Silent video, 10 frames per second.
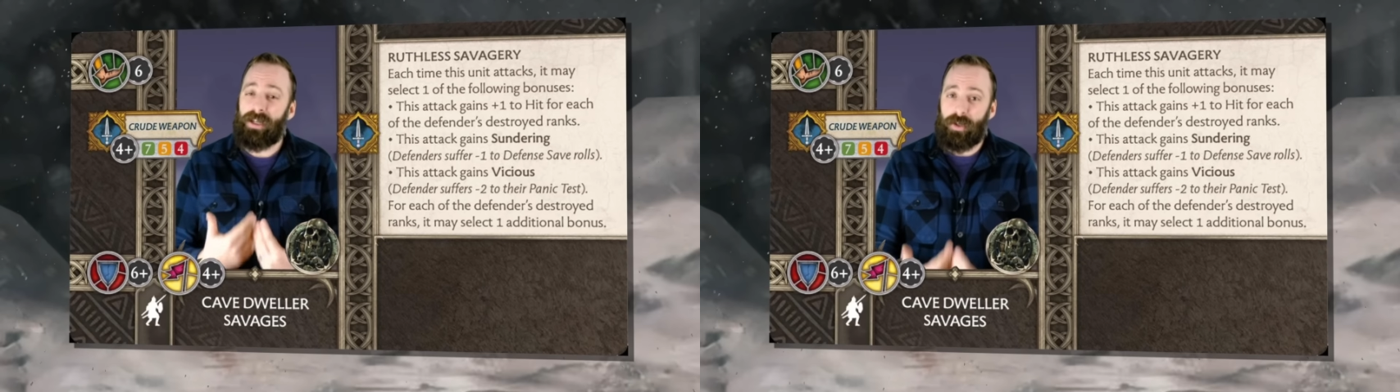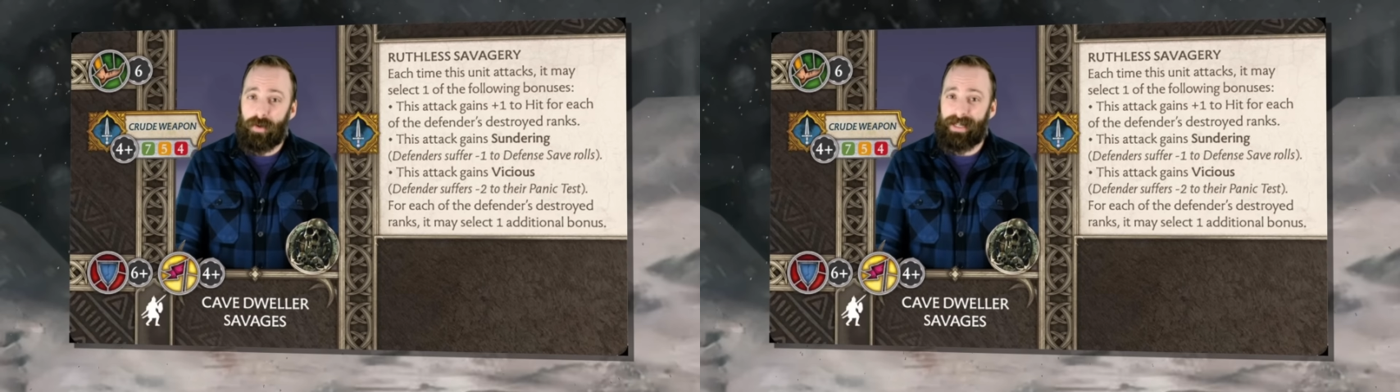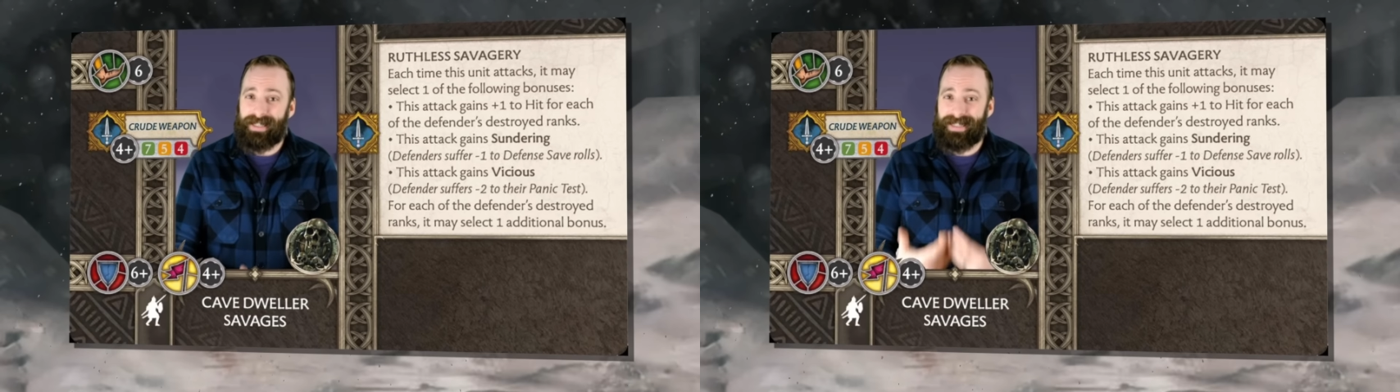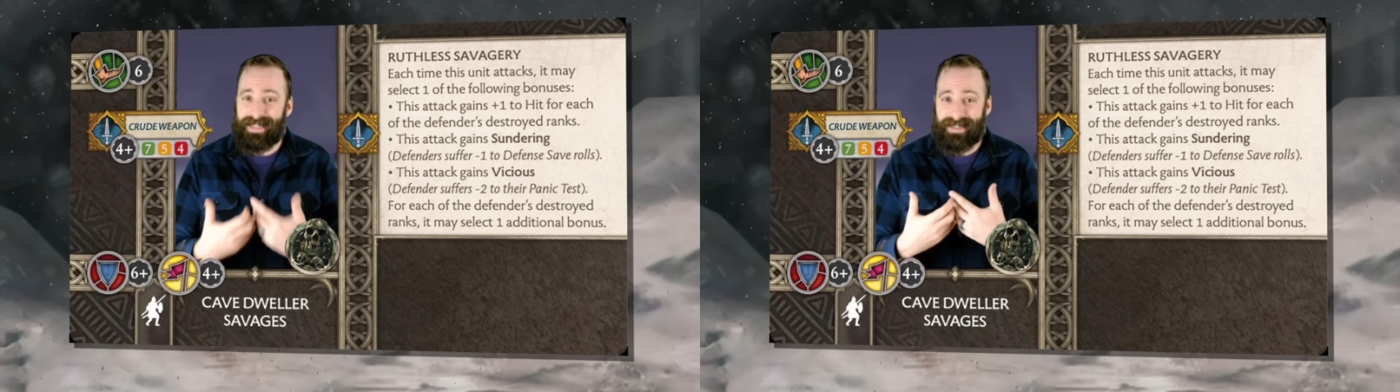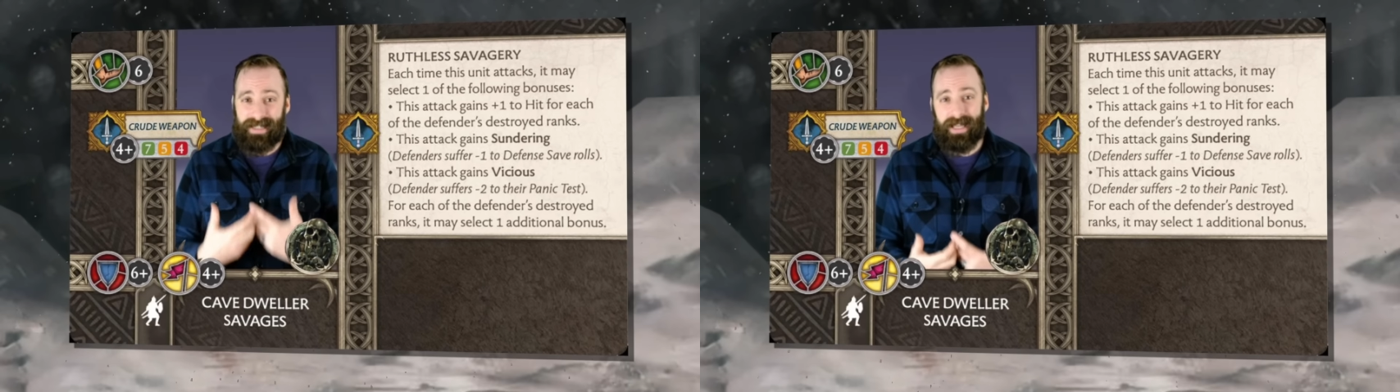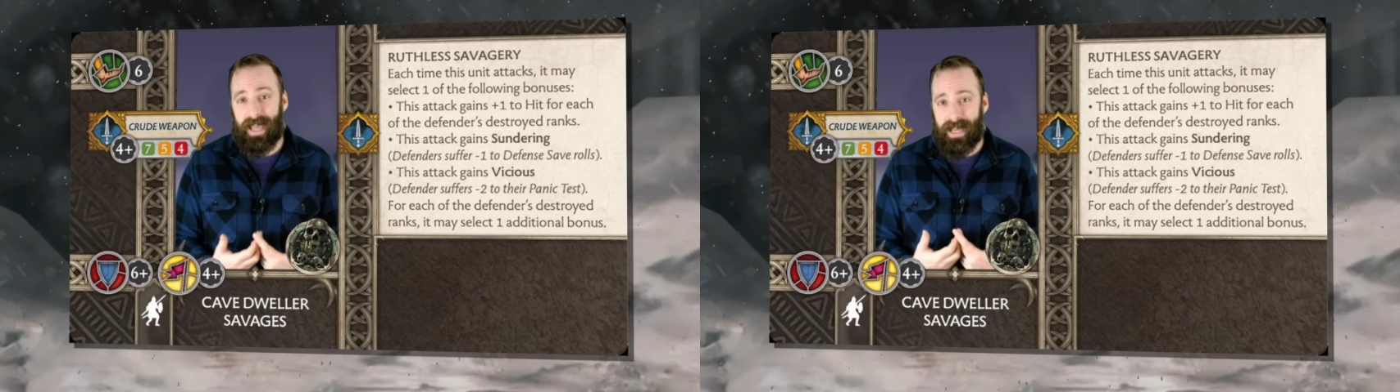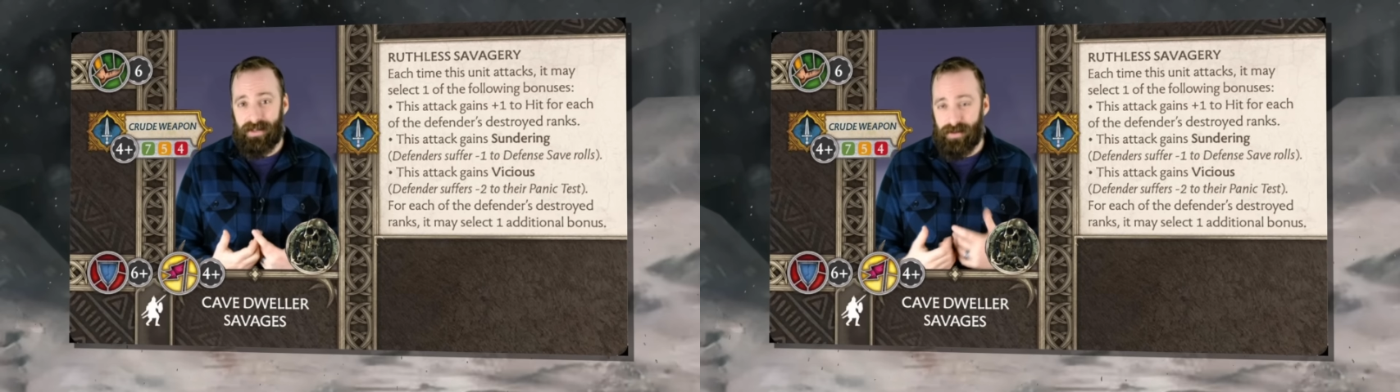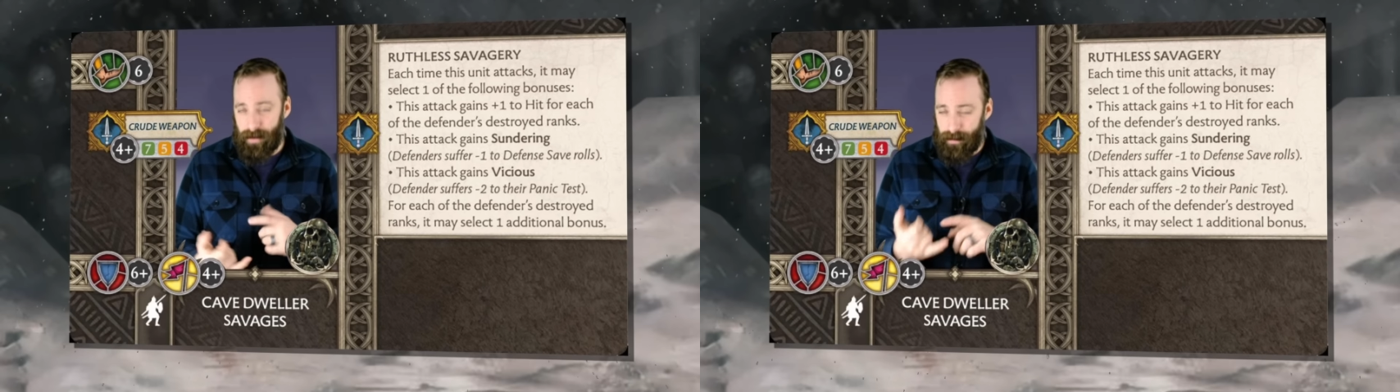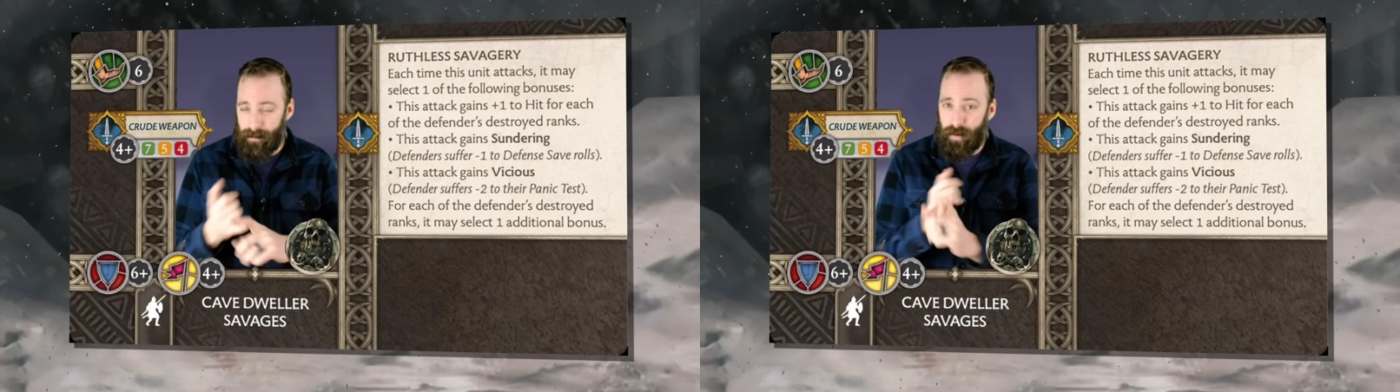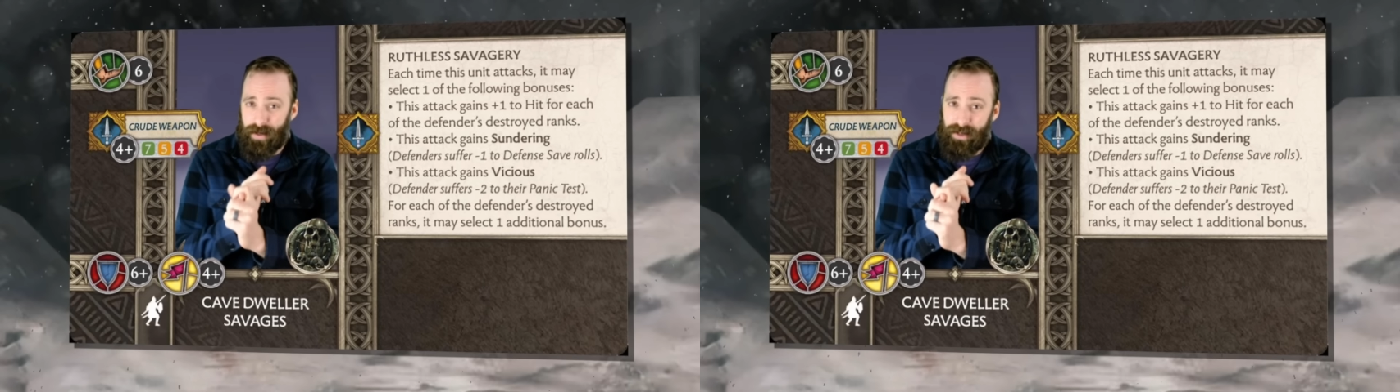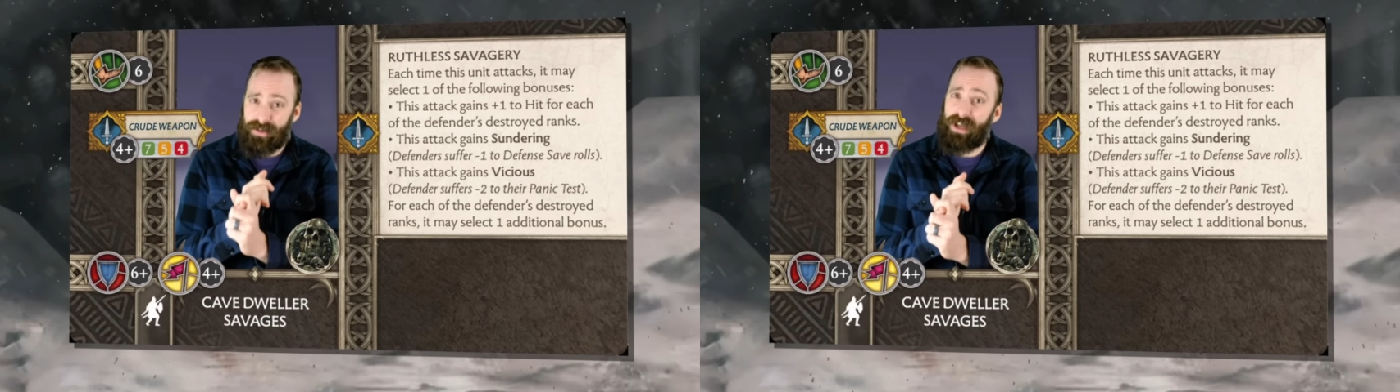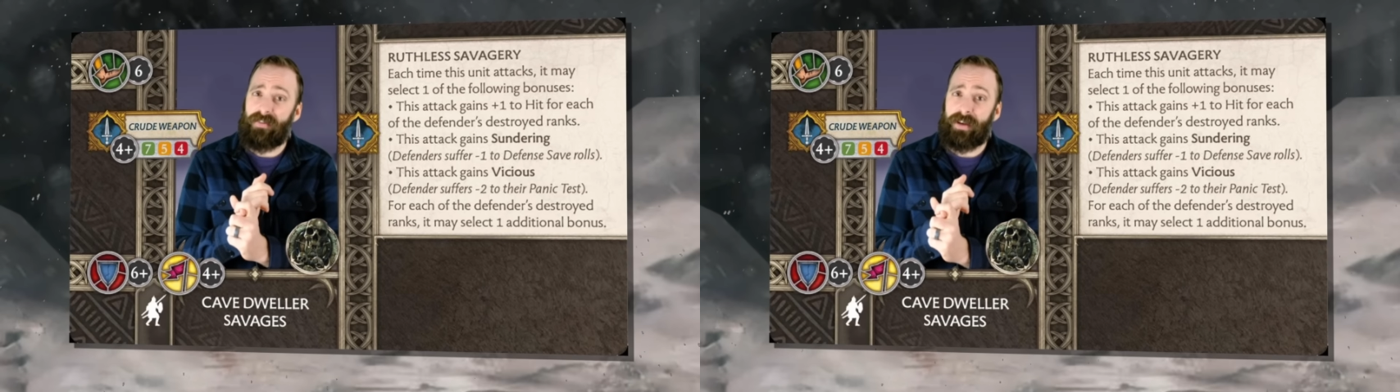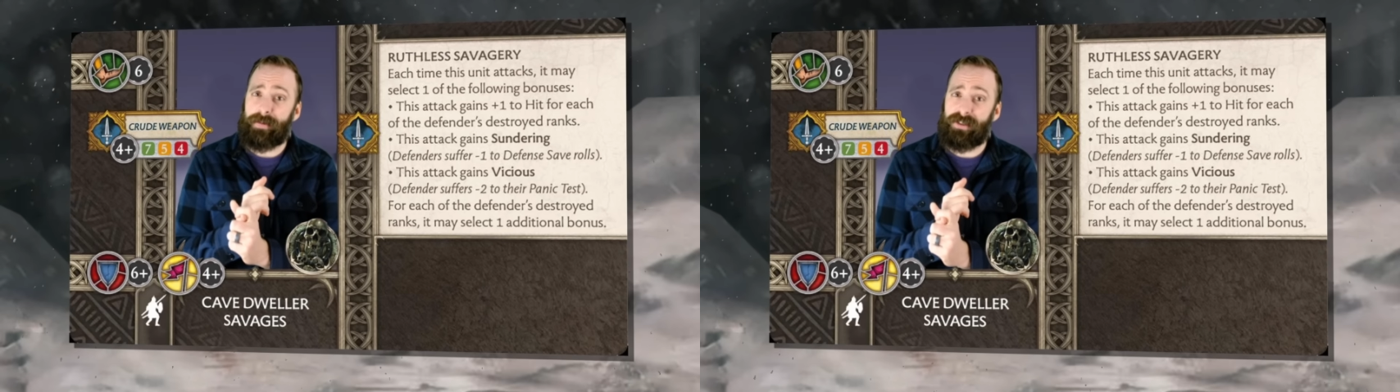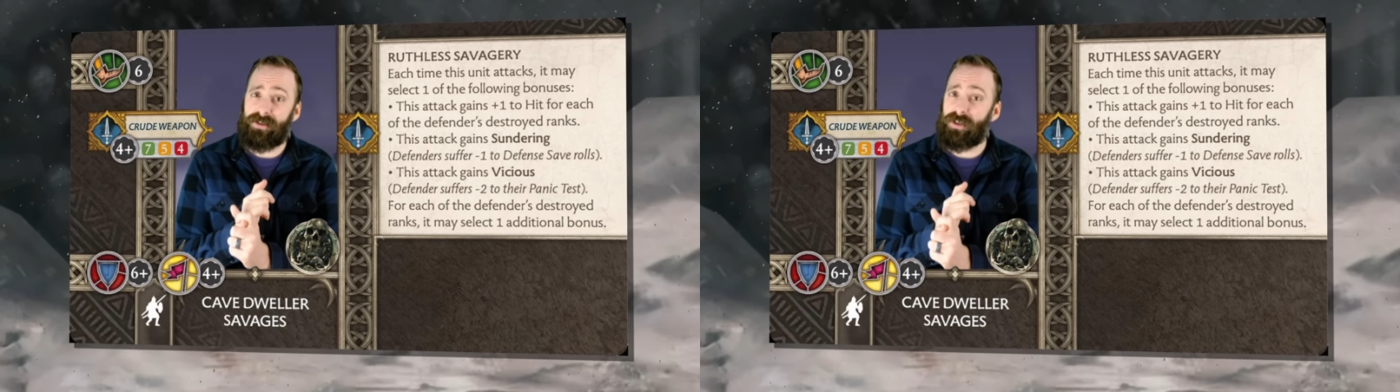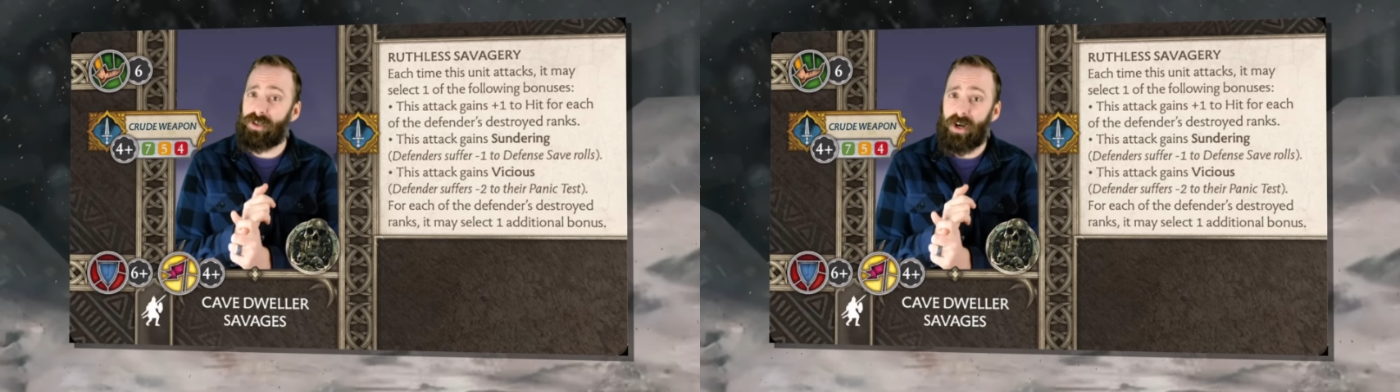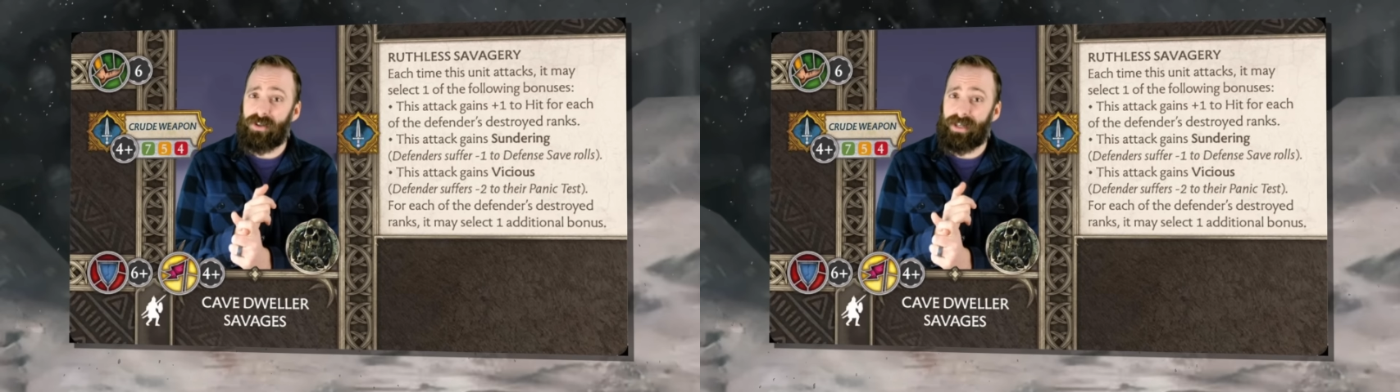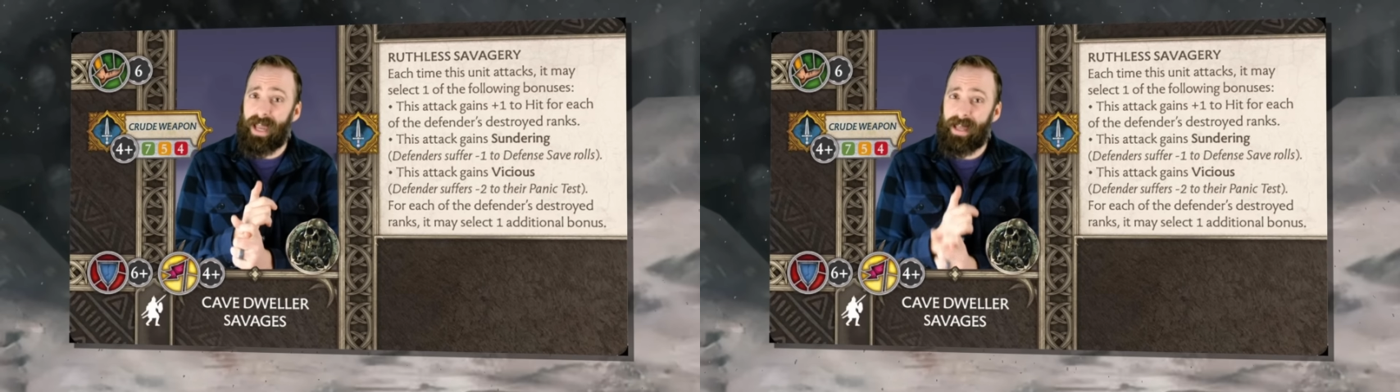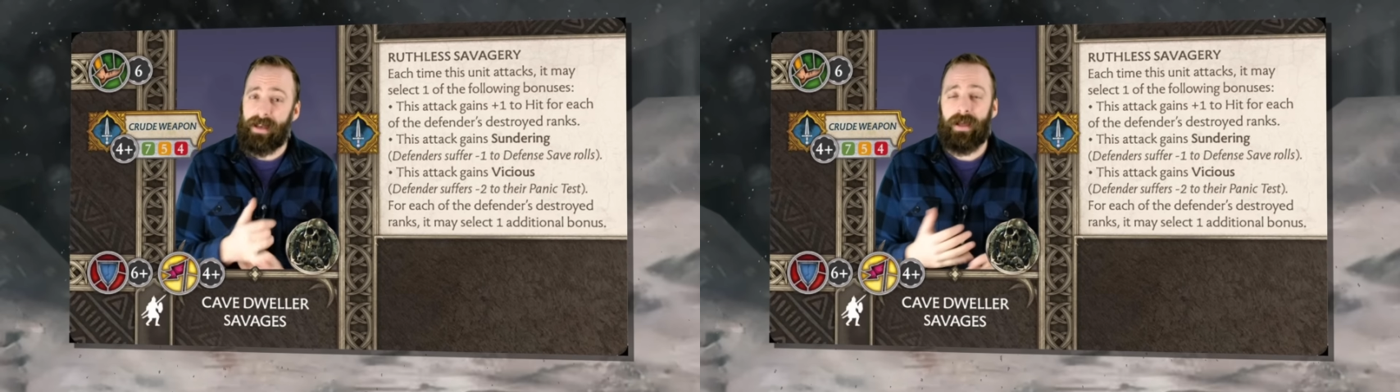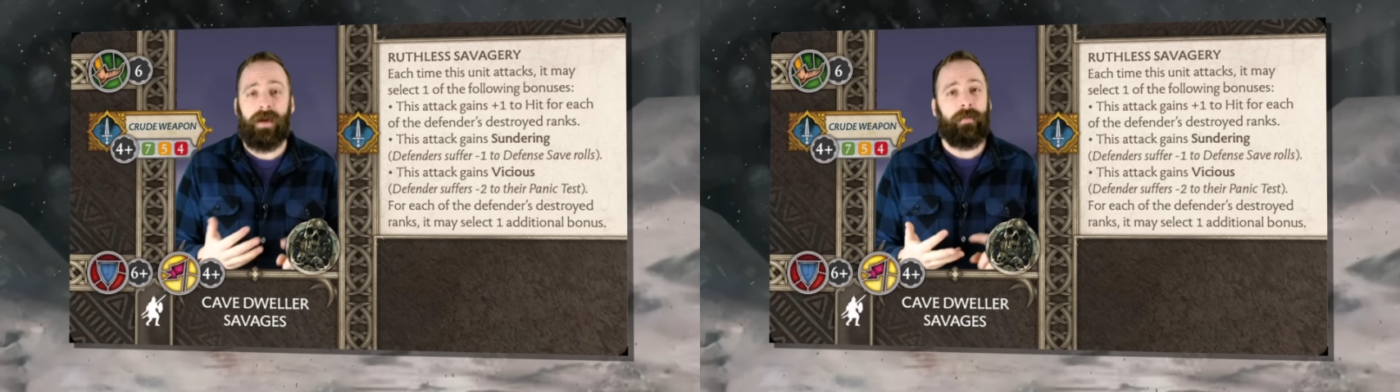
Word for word: you can disengage, putting yourself in a position to charge again,